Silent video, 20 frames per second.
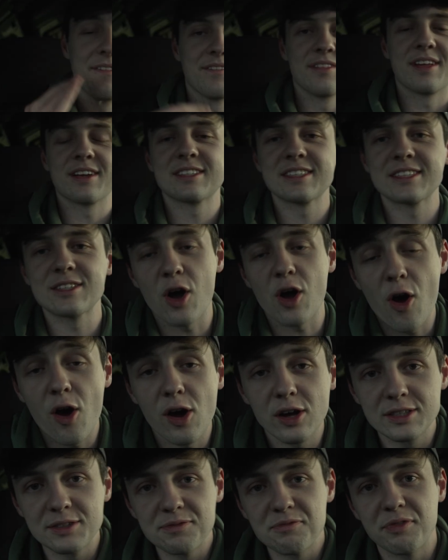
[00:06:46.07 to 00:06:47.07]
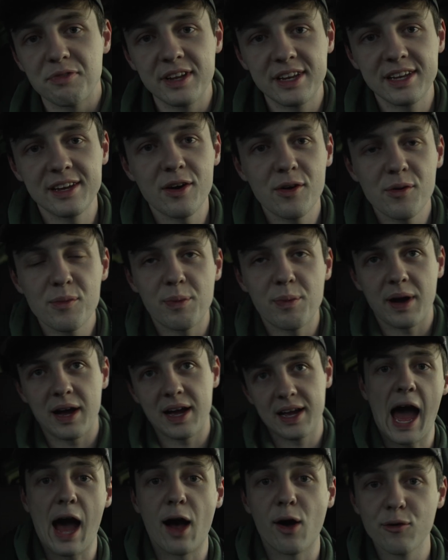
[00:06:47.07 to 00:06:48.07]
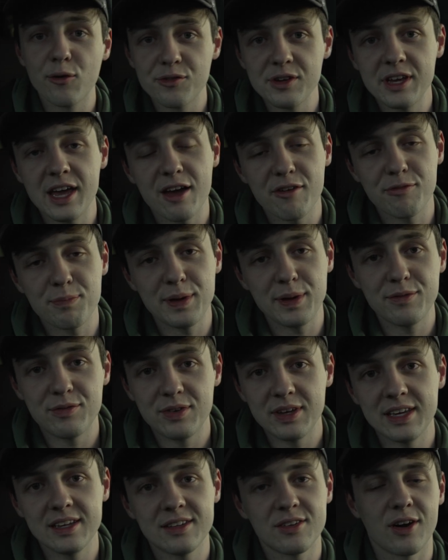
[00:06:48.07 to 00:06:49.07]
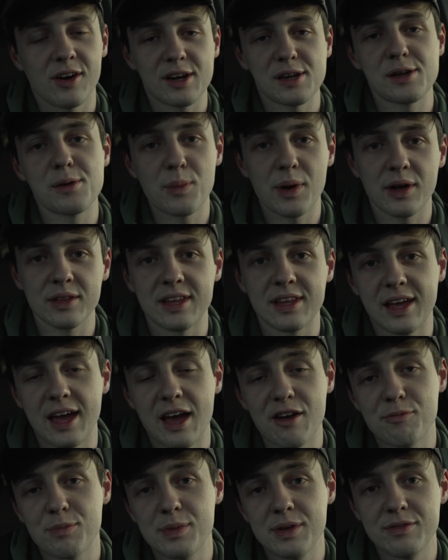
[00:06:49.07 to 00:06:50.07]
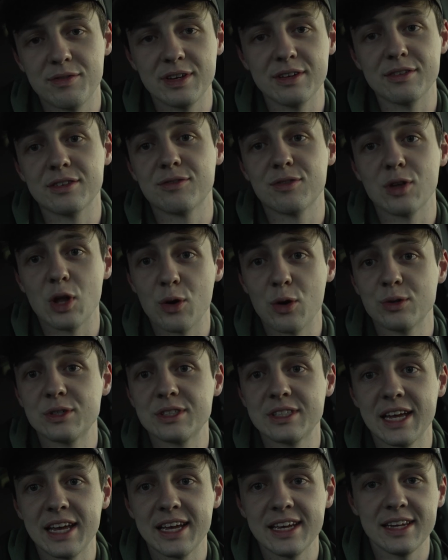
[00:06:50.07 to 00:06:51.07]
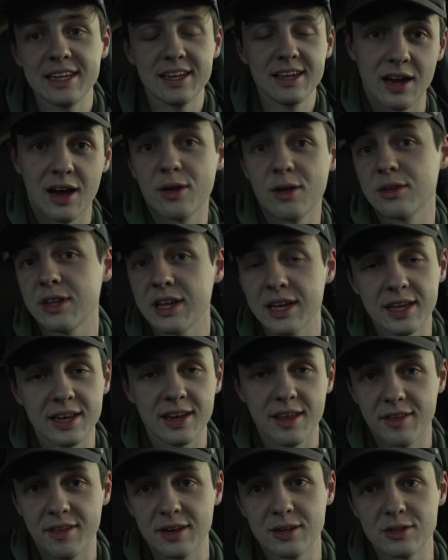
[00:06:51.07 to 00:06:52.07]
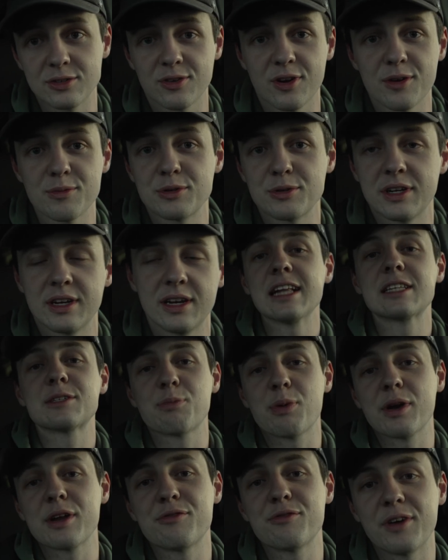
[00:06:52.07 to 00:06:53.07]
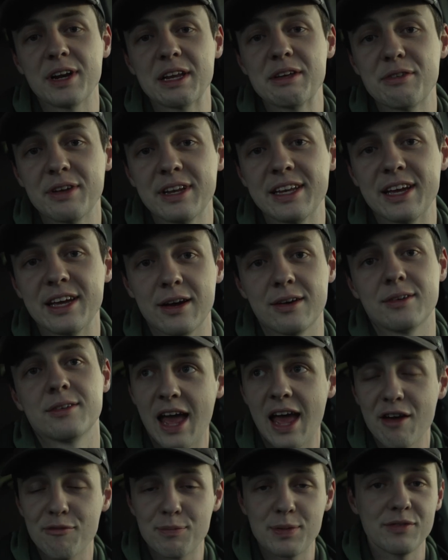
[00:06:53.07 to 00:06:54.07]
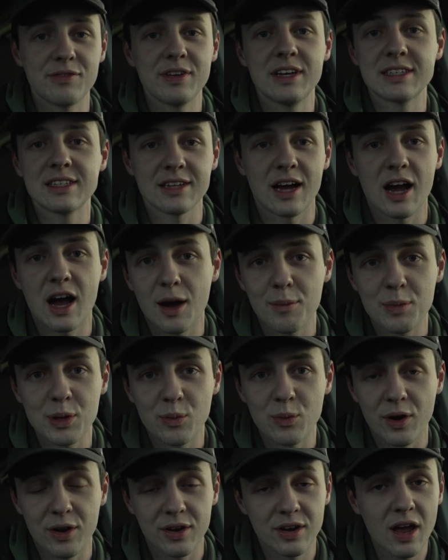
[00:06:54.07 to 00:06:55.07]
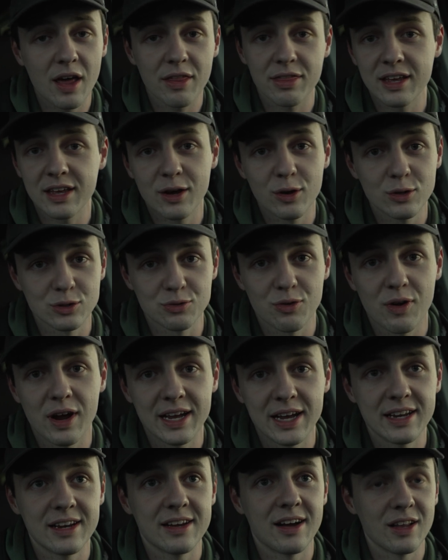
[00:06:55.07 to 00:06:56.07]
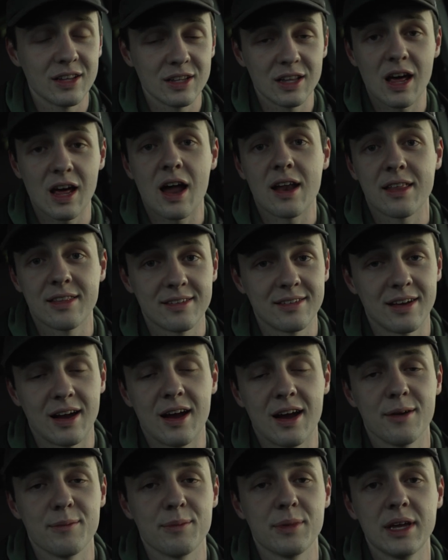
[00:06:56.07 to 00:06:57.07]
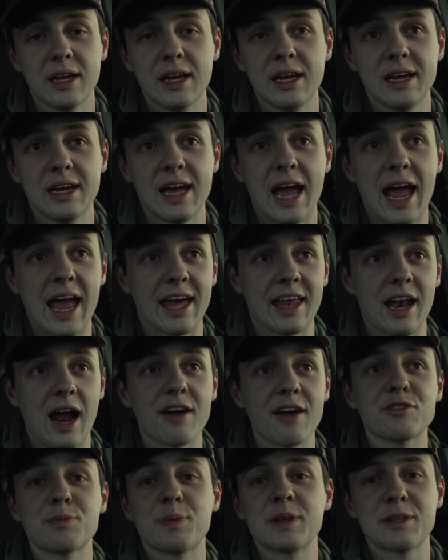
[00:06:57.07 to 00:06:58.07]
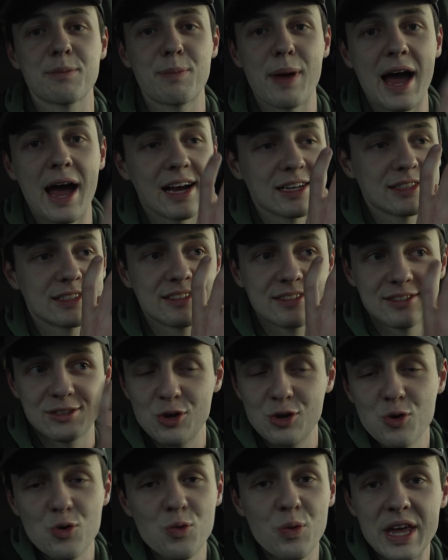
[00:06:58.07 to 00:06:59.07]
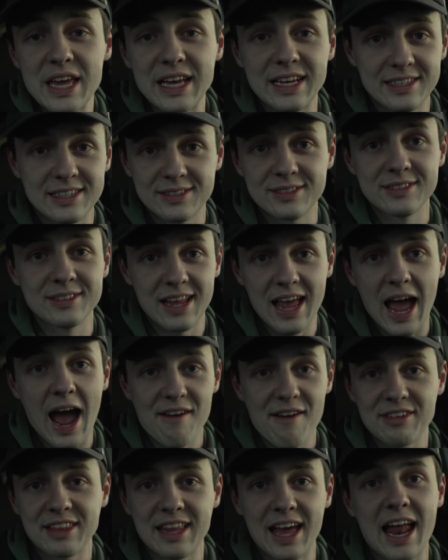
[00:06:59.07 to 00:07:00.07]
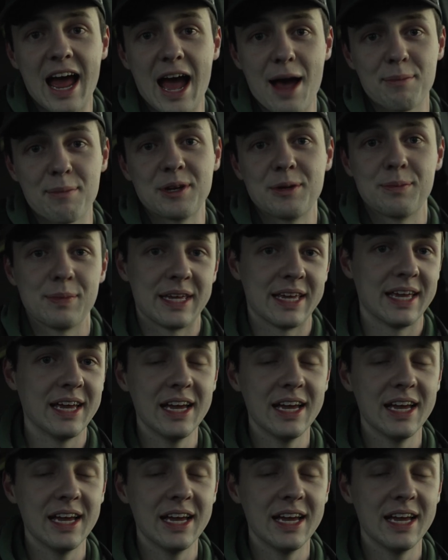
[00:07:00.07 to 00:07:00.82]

there's this awesome video by Alvi FPV talking about the FPV flow state. I'll link it in the description. It's a pretty funny video. FPV is a hobby where nothing goes right a lot of the time. And I spent the past 2 weeks having that happen to me.